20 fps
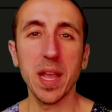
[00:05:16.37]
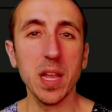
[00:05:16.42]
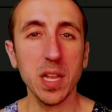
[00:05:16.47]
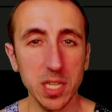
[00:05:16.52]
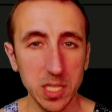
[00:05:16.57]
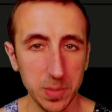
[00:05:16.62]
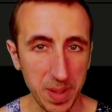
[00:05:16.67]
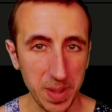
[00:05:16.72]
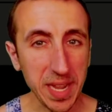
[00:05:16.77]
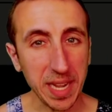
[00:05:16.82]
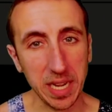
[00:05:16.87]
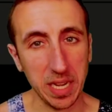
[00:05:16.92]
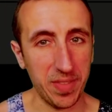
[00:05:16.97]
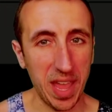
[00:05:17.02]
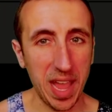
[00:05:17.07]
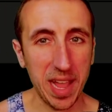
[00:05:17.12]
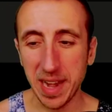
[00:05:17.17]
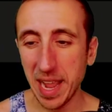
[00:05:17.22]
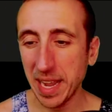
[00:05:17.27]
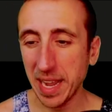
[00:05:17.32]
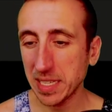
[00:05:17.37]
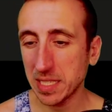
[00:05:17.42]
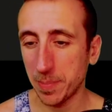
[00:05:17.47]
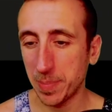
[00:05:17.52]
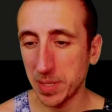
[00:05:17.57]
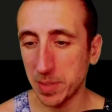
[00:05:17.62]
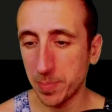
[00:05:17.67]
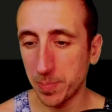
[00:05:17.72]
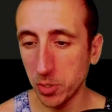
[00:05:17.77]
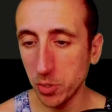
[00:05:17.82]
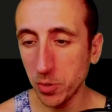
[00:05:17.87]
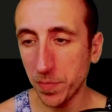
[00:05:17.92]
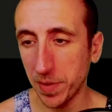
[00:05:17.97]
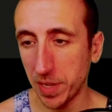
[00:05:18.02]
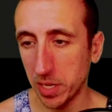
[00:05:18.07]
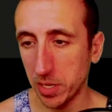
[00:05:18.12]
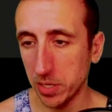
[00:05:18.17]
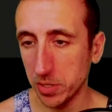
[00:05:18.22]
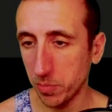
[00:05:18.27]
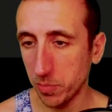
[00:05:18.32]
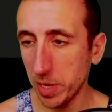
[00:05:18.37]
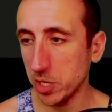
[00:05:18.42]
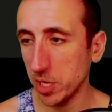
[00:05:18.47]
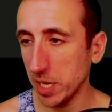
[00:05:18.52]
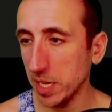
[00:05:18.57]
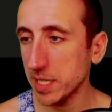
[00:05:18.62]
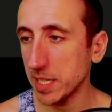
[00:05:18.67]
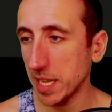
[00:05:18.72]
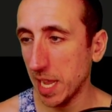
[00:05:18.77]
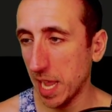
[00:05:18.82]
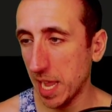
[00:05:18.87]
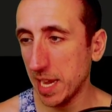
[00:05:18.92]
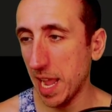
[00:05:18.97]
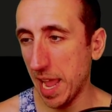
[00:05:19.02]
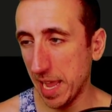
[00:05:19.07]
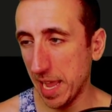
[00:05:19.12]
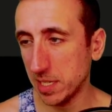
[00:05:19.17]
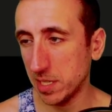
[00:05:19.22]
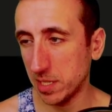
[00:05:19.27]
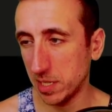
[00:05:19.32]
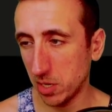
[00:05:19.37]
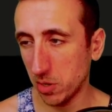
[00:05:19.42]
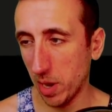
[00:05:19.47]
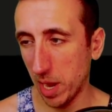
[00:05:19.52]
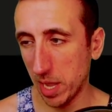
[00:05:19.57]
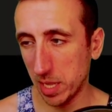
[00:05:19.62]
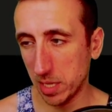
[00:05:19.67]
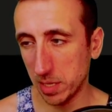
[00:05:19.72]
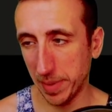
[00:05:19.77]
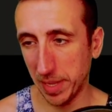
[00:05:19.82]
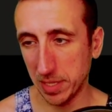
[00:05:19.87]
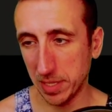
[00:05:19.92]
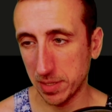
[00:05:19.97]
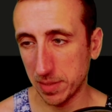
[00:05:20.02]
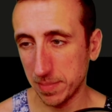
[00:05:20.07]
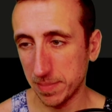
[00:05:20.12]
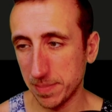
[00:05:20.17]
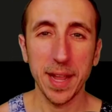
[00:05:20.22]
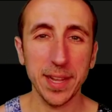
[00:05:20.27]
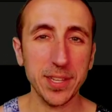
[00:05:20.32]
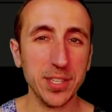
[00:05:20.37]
Speaking of that, next up is Bluefield, which is an S tier element.